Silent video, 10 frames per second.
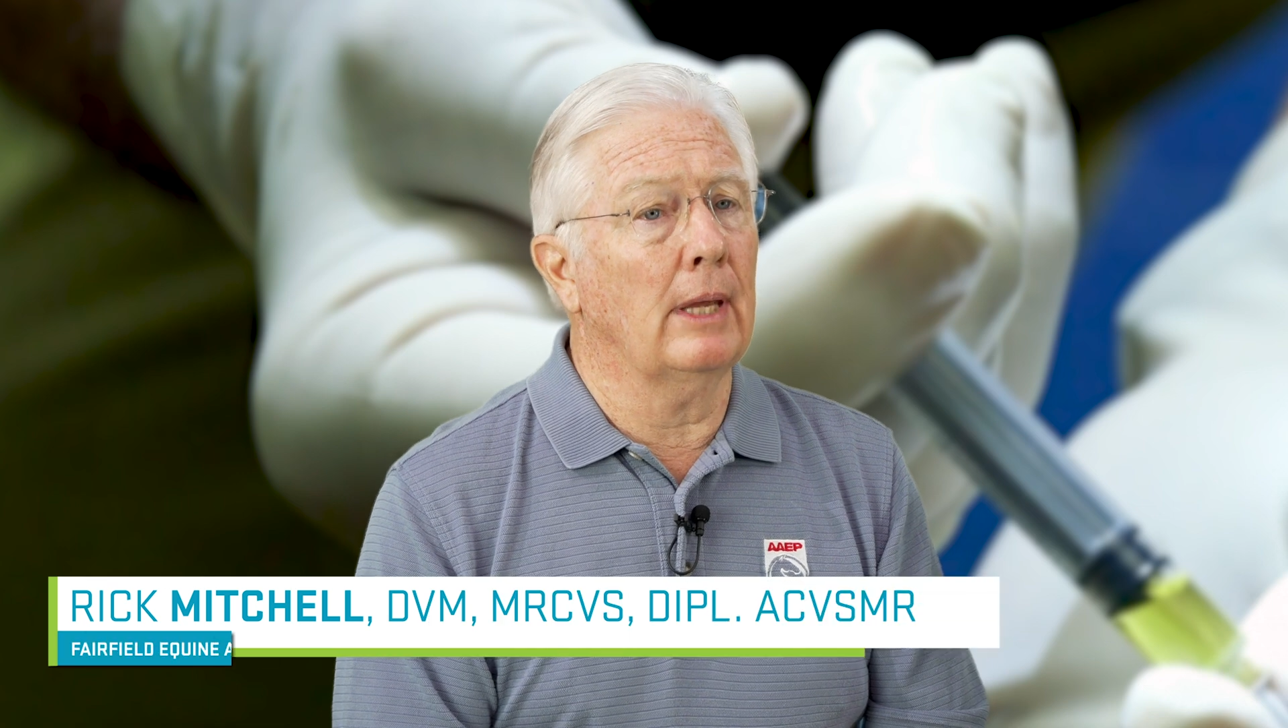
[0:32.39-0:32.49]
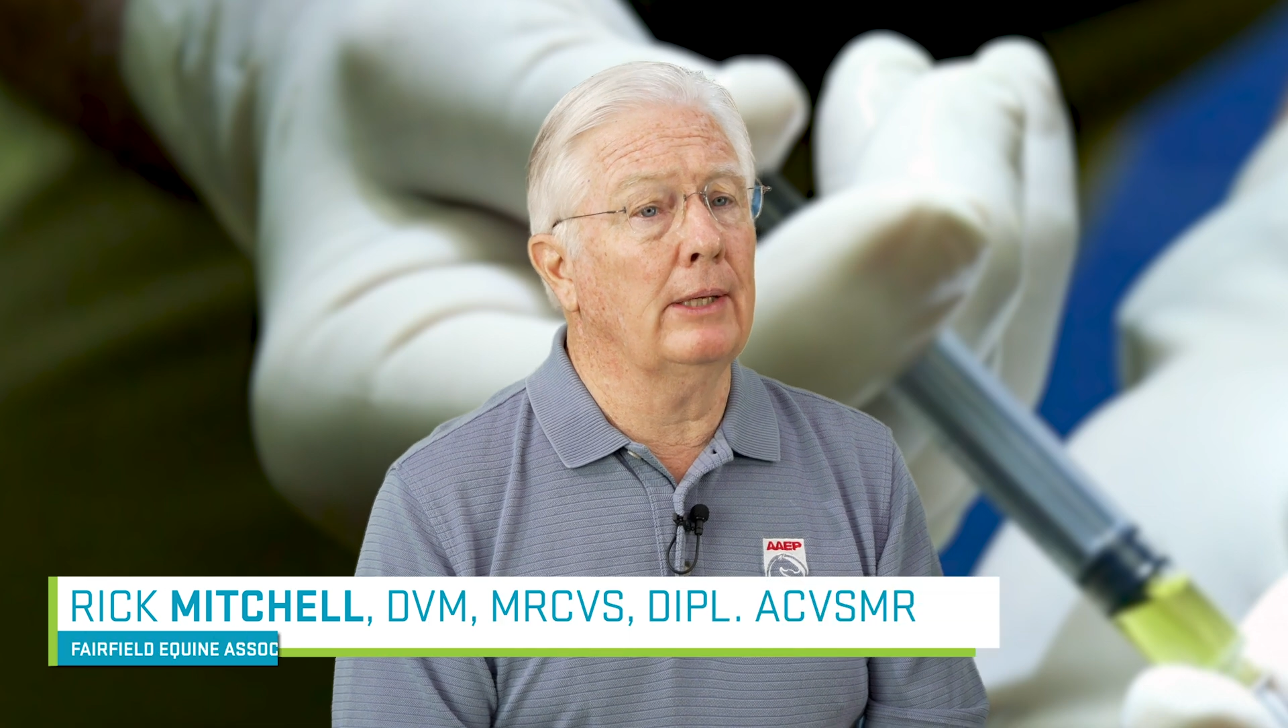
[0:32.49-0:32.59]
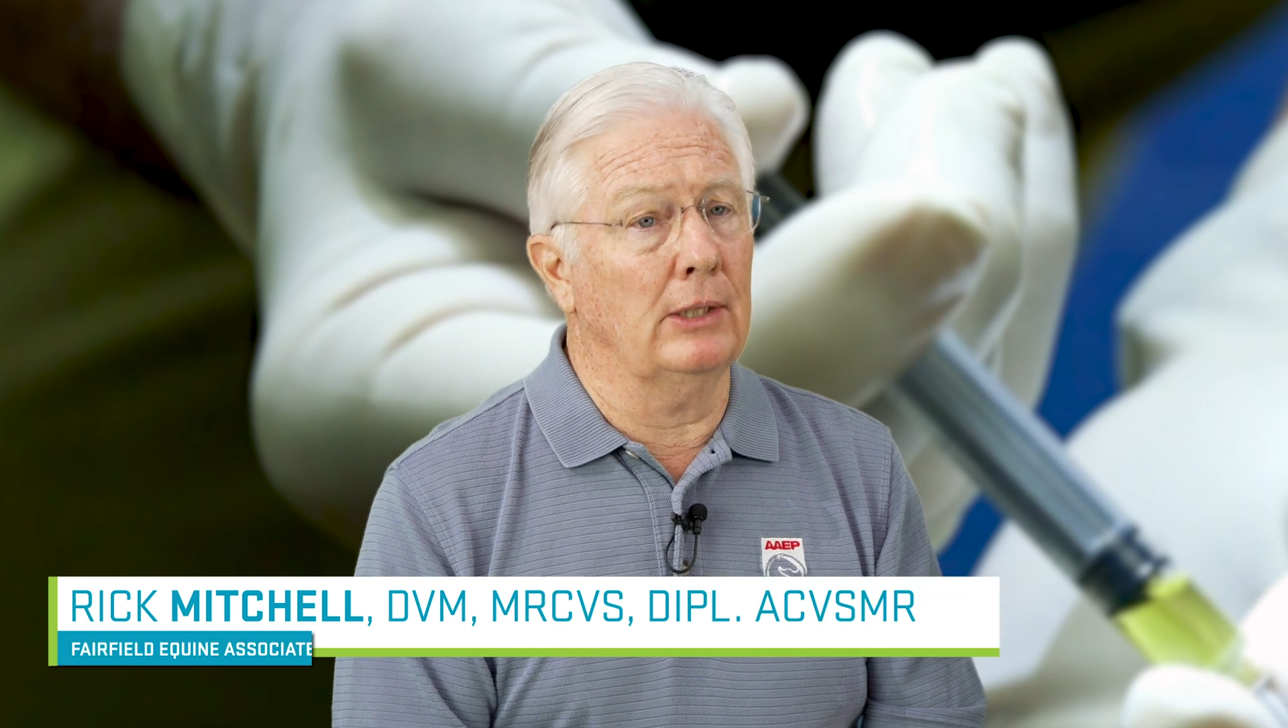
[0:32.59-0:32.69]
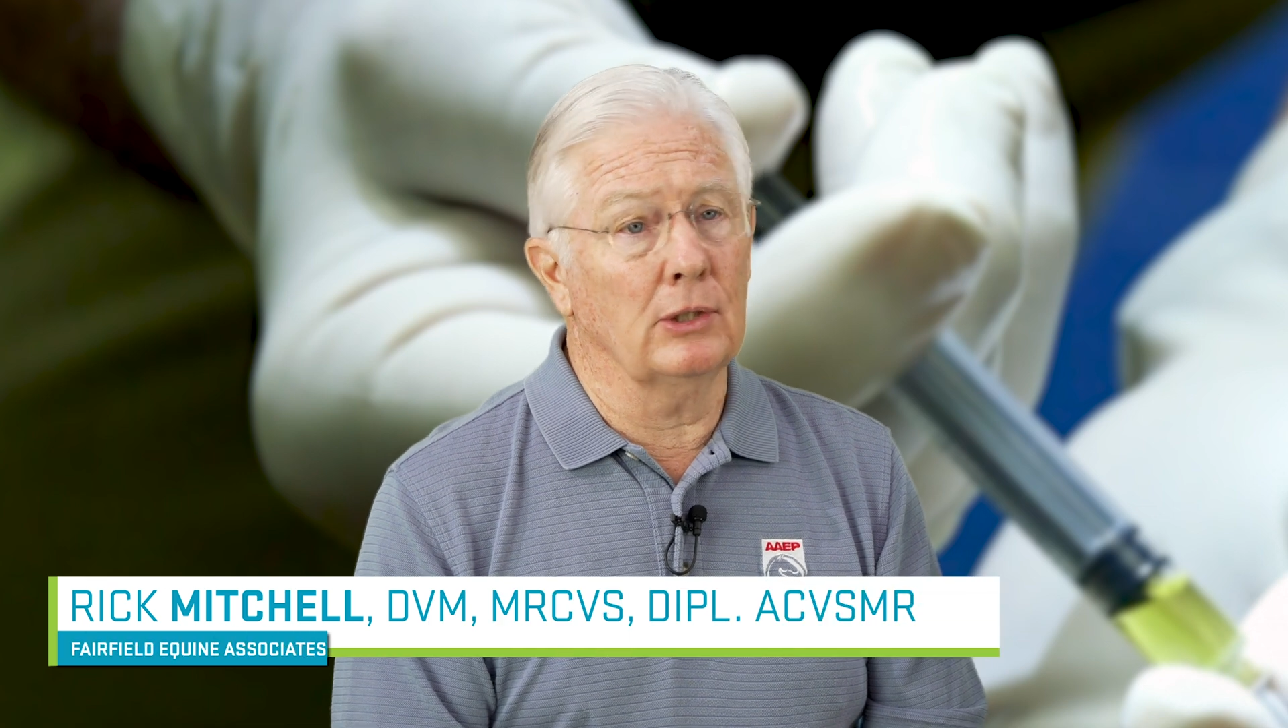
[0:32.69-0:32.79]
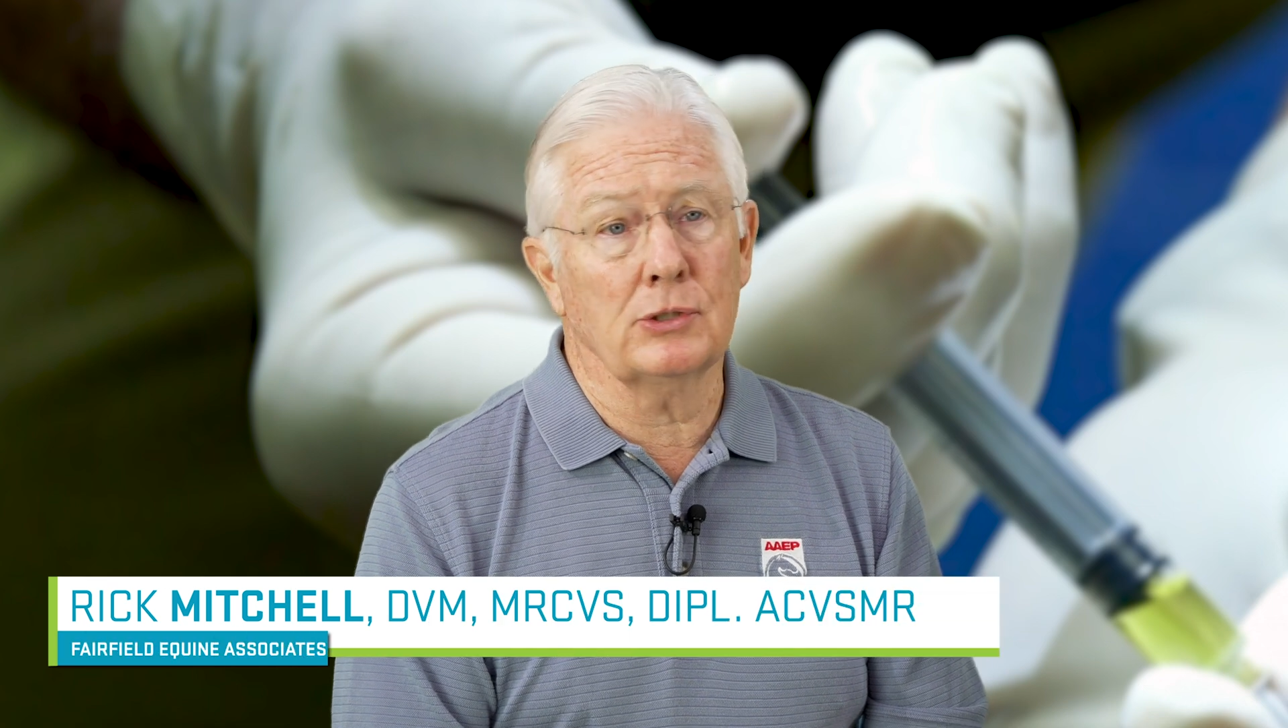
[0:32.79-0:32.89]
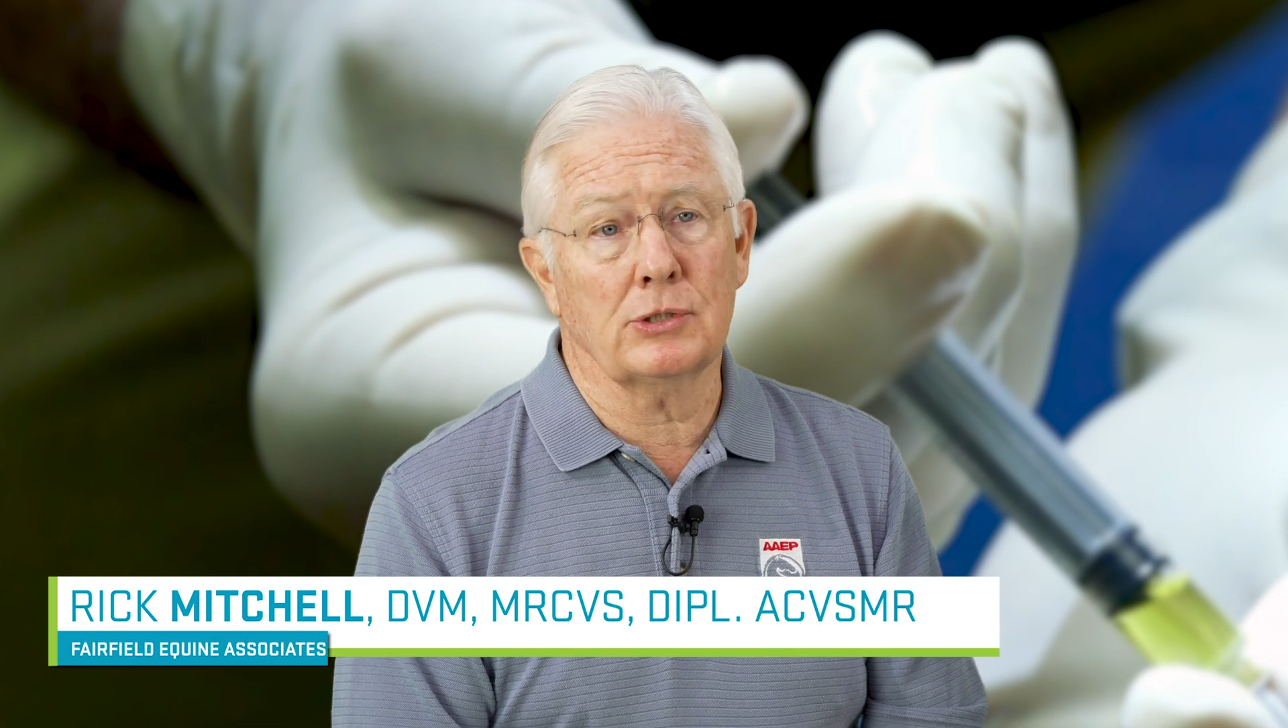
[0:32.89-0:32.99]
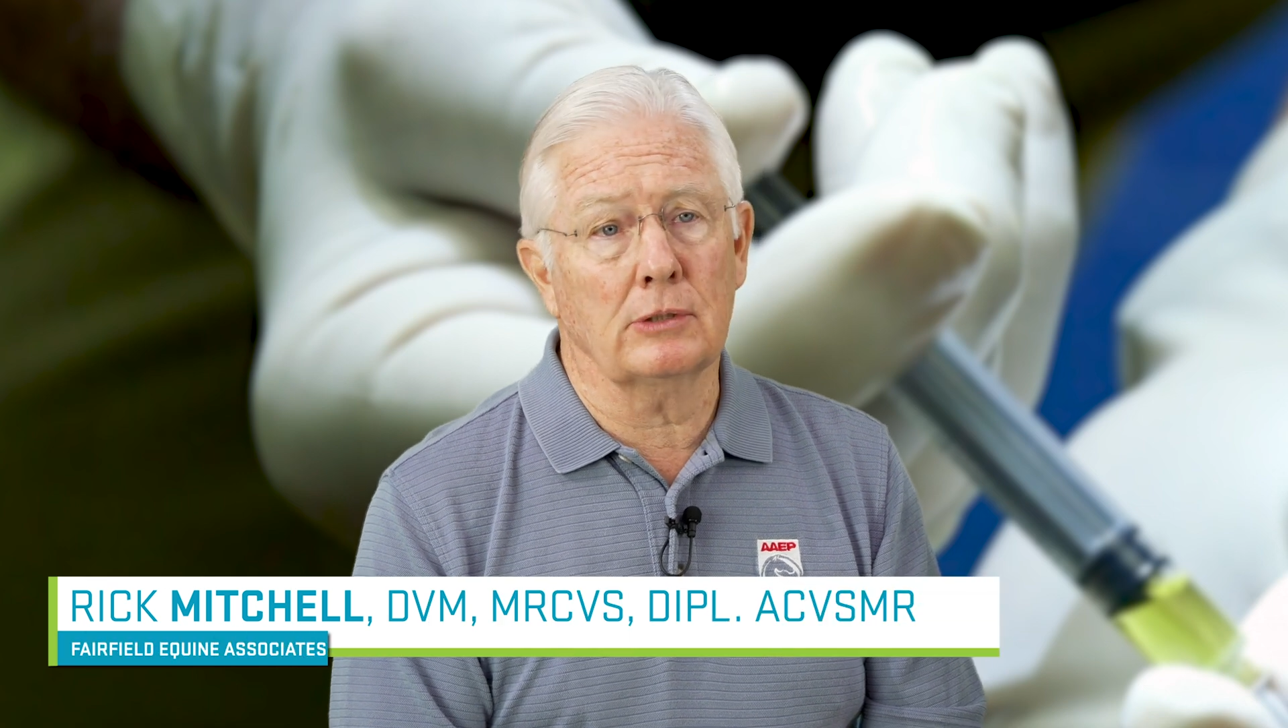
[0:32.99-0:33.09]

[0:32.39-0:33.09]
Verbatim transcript: and is